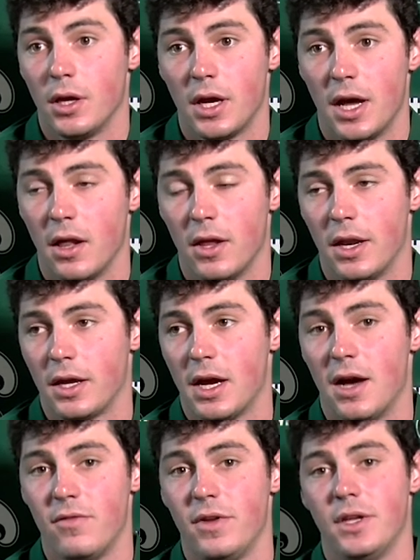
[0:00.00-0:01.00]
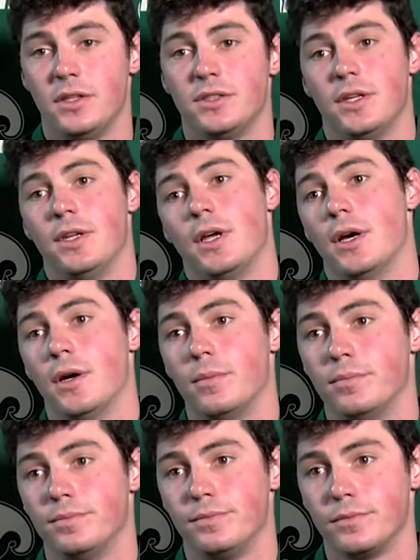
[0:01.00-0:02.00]
got a lot of confidence, and the
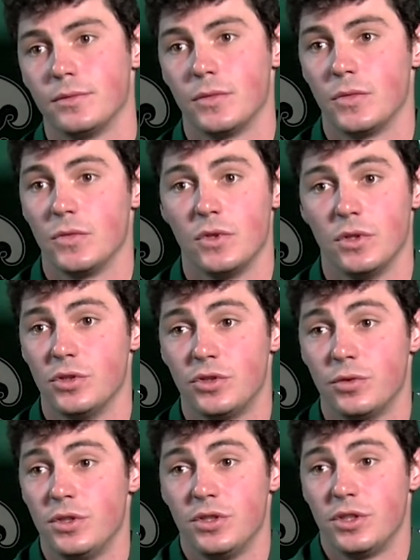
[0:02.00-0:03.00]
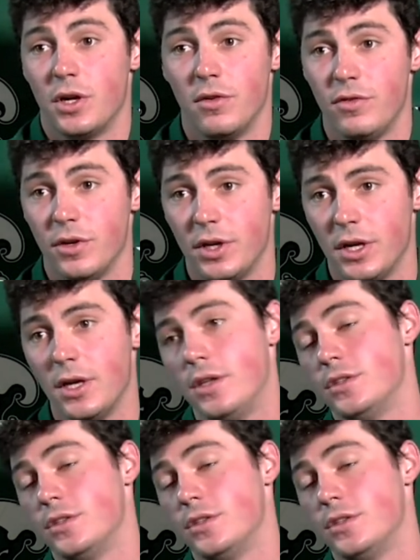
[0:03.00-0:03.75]
swing just started to feel good.